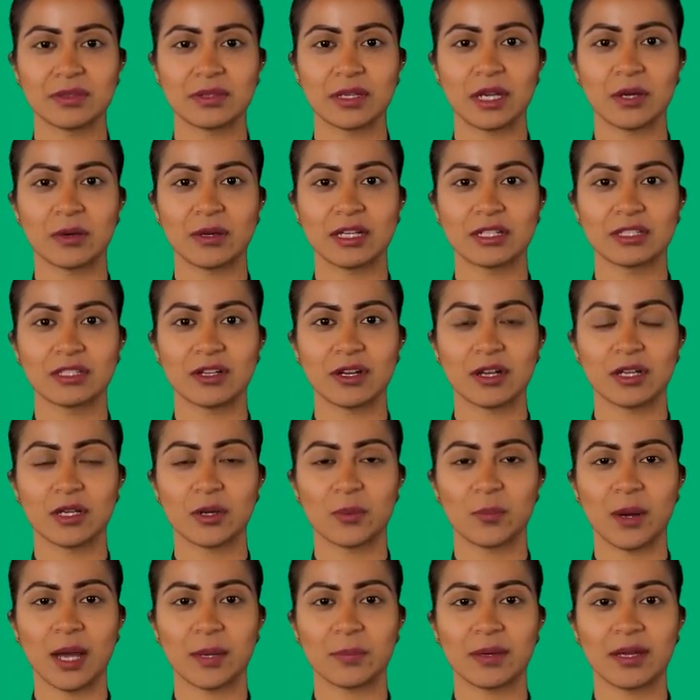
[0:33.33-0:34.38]
You can turn
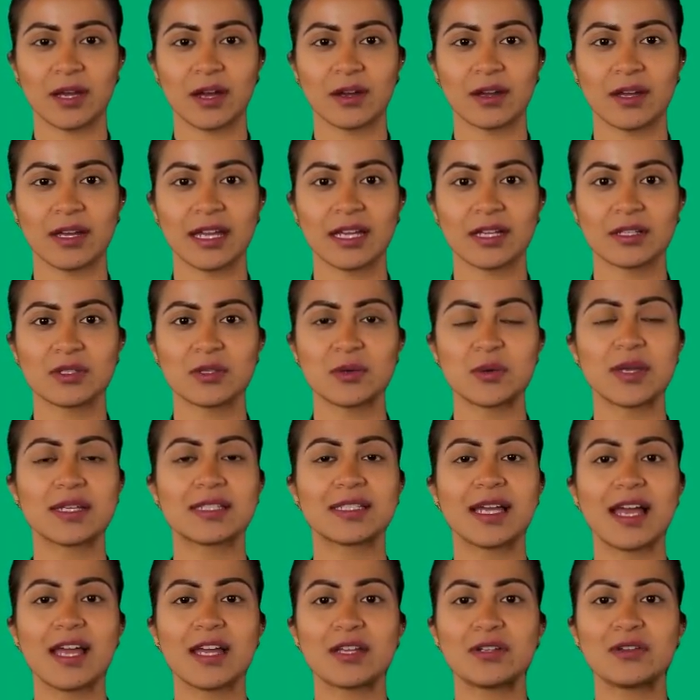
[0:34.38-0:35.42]
your webinar into a
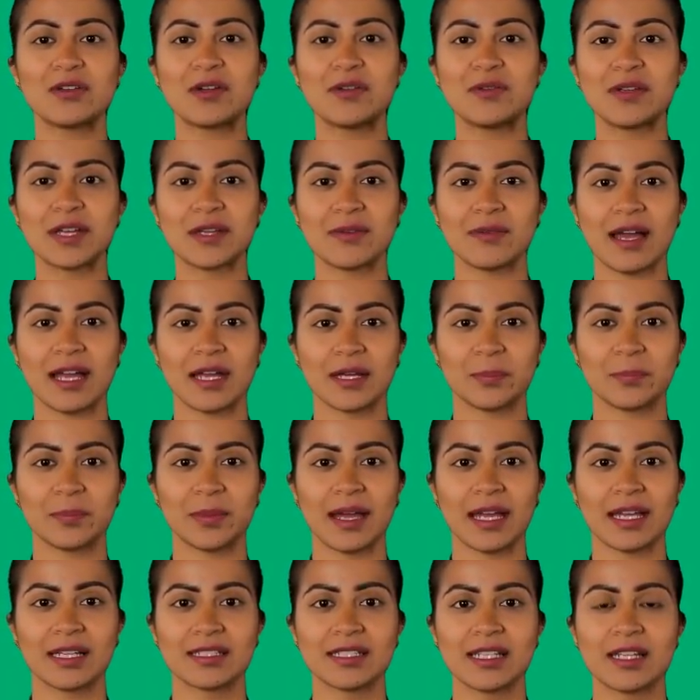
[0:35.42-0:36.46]
data-driven event
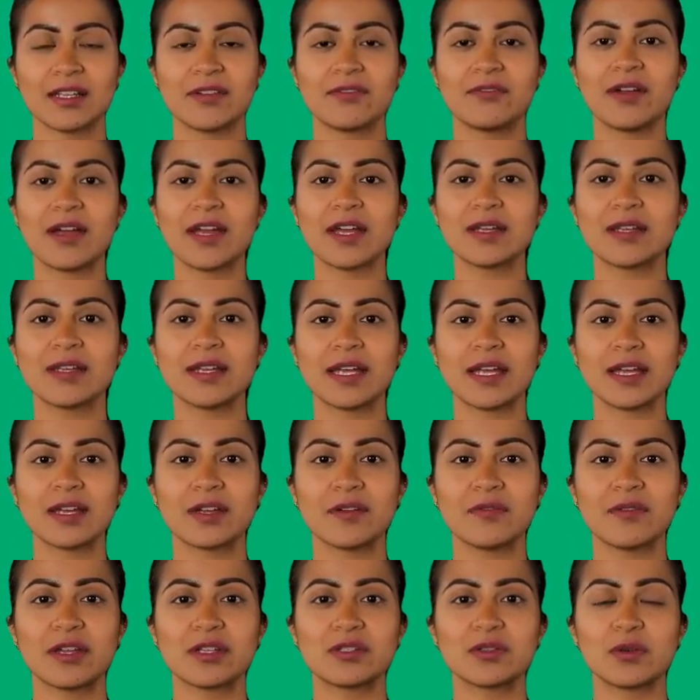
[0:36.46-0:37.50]
by identifying the
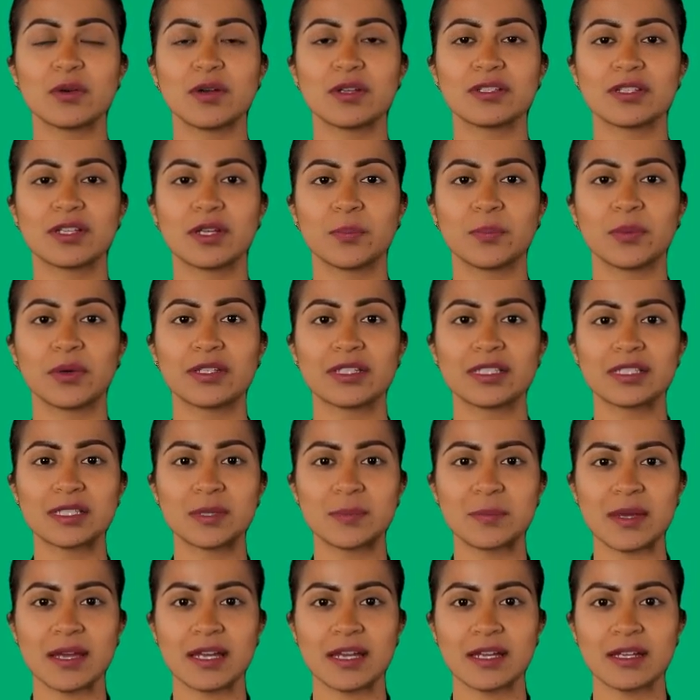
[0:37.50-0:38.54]
individuals who
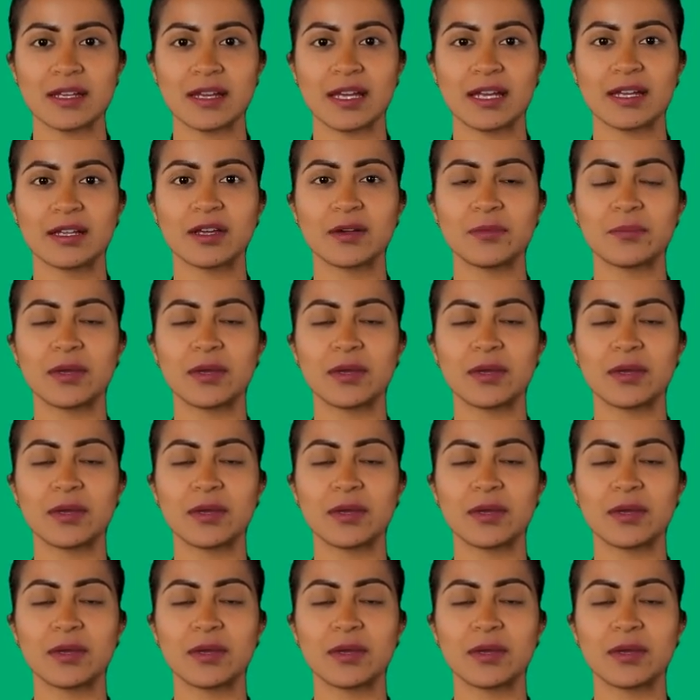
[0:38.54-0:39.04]
participated in the